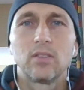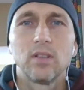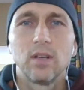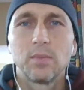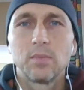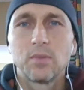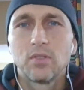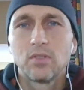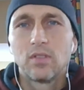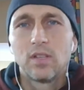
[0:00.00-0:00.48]
I'm
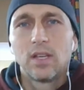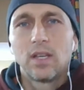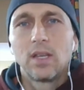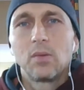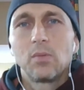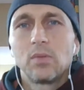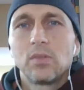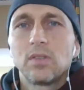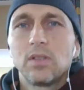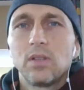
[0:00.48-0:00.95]
just saying
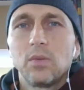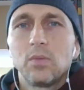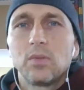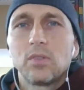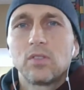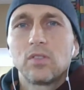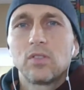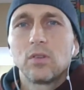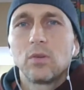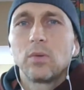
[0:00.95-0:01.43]
it was
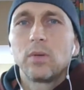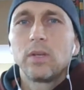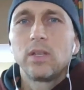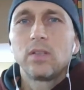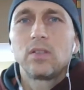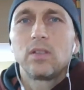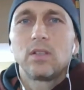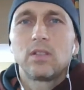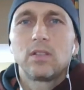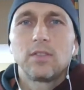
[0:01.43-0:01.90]
so
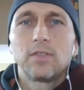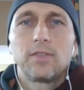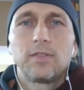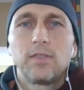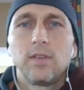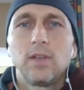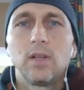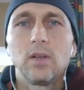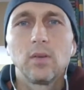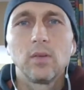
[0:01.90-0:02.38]
easy to
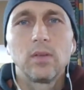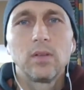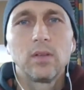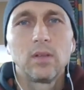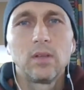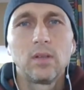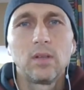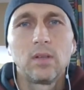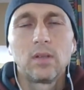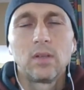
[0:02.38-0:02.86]
feel
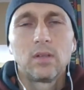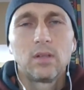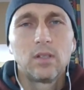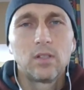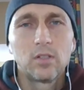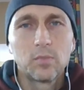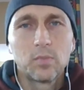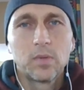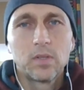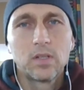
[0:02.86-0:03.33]

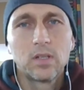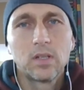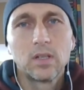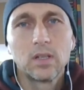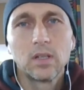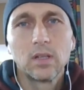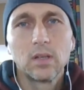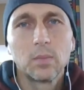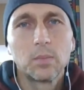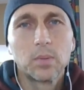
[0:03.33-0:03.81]
this
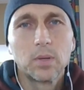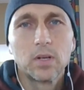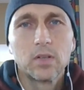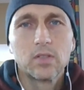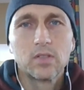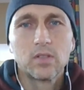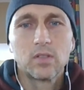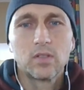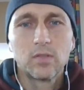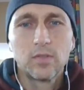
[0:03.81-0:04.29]
particular
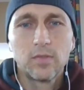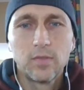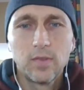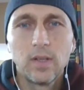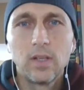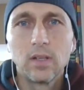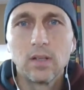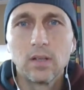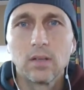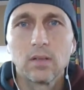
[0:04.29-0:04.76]
person's
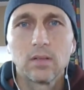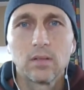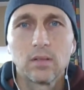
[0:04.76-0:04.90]
fear.